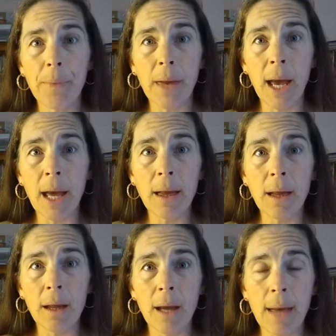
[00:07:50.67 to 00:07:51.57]

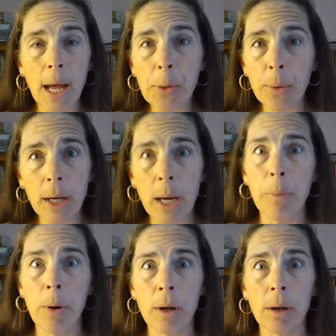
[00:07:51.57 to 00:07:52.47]
And that's really
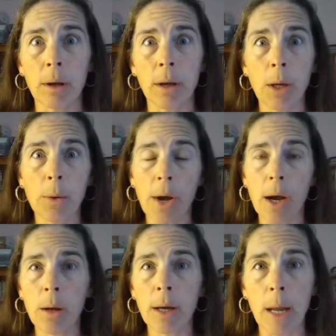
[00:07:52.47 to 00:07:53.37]
important. You know,
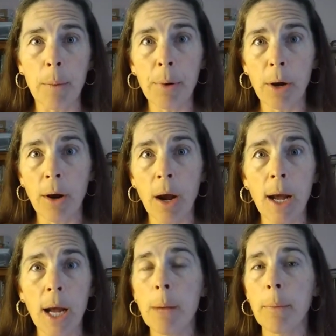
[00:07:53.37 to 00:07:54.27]
we're looking at
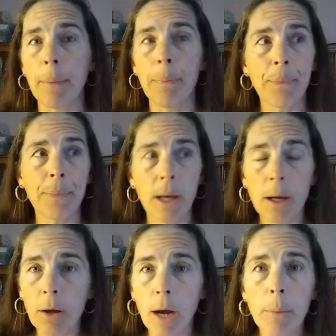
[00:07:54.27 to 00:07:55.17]
crime and
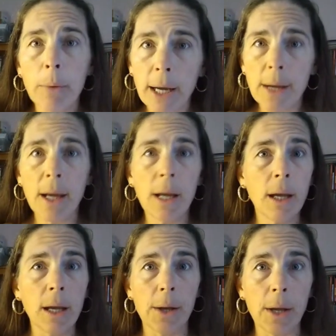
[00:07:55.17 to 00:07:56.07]
crime
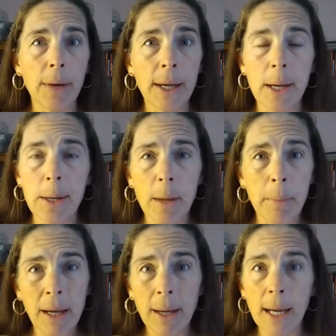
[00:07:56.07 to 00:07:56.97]
raising and stuff like this. I
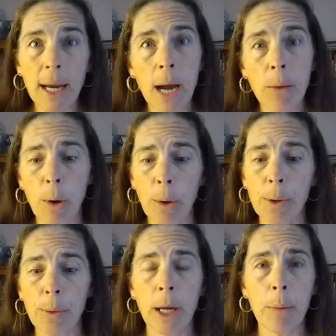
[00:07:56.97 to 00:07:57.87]
mean, the DA role
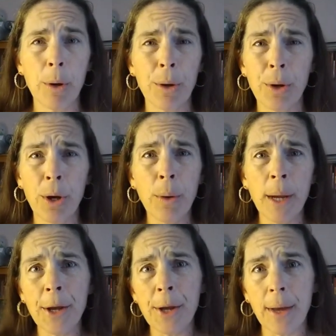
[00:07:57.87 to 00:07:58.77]
is really important. Who
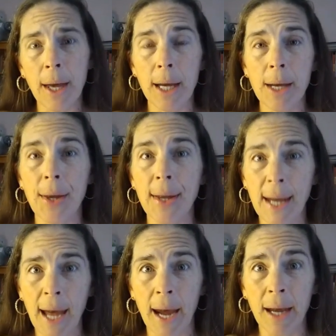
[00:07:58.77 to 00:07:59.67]
is it that is the
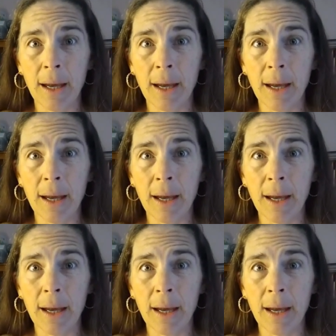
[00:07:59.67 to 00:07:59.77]
DA?